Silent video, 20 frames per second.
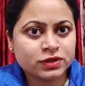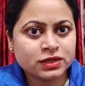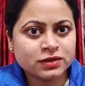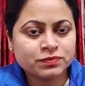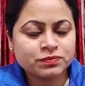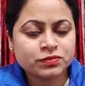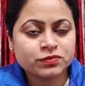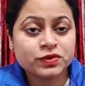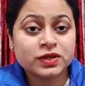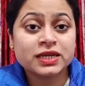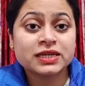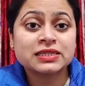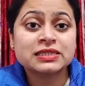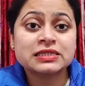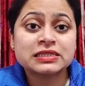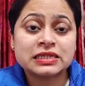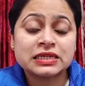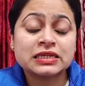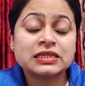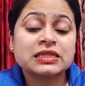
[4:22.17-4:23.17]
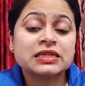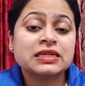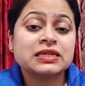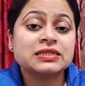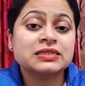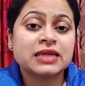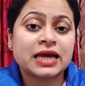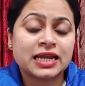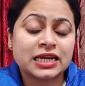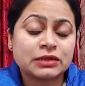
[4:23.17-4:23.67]
We can see these
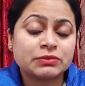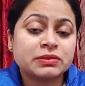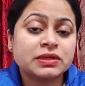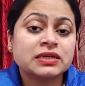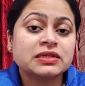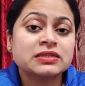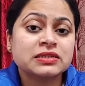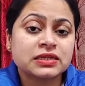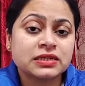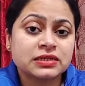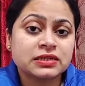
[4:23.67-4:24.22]
elements in